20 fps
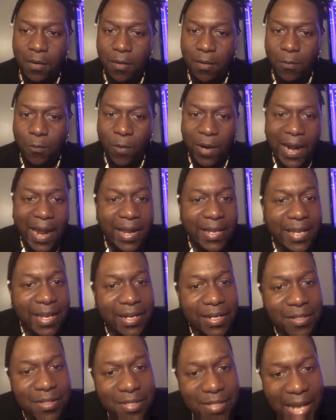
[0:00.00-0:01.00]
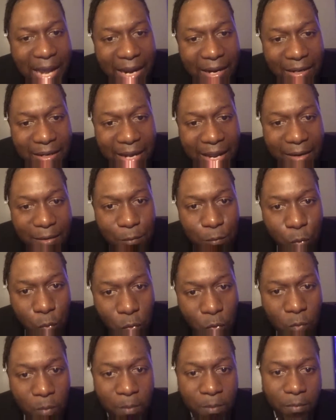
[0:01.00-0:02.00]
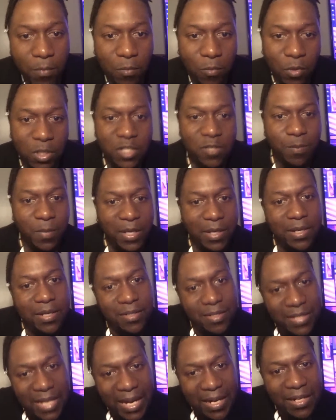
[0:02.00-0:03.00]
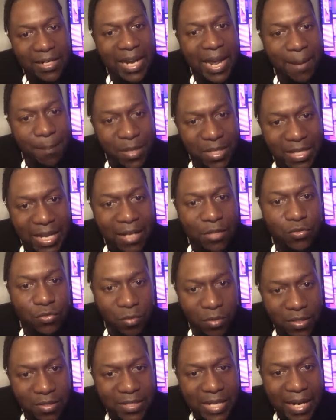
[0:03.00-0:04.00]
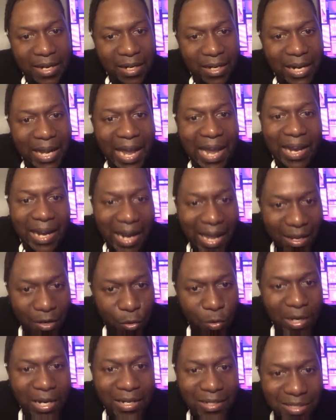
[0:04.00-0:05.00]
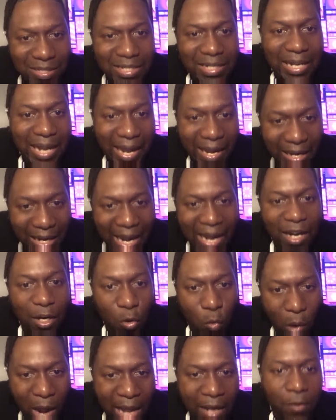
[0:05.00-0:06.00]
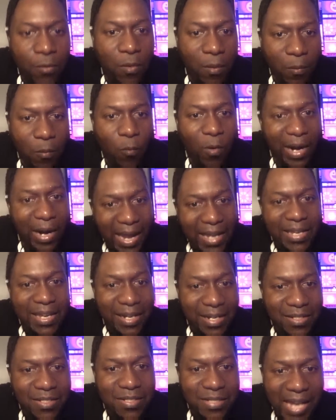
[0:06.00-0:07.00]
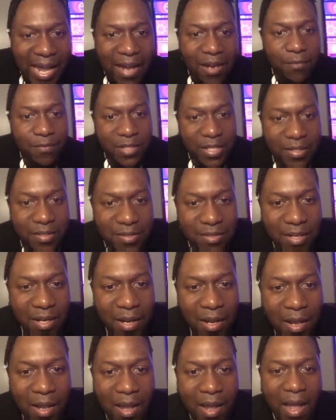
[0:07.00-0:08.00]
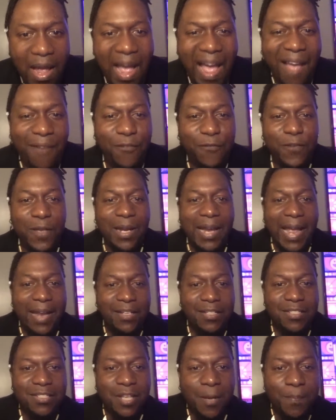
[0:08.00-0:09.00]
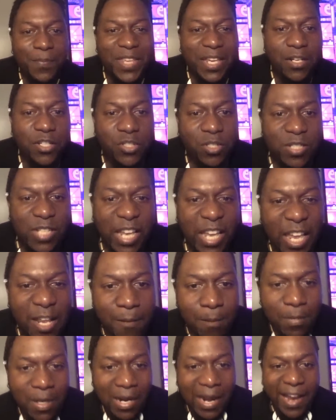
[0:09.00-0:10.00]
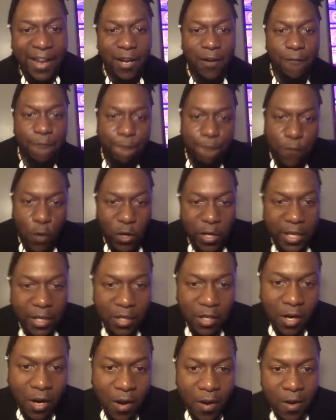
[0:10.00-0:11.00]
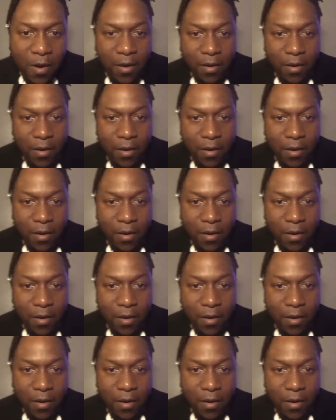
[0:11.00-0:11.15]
when I get inside of that womb, which means inside of the habitation, inside of Kaila, when I get inside of this, I feel like something just hit me like a fucking car.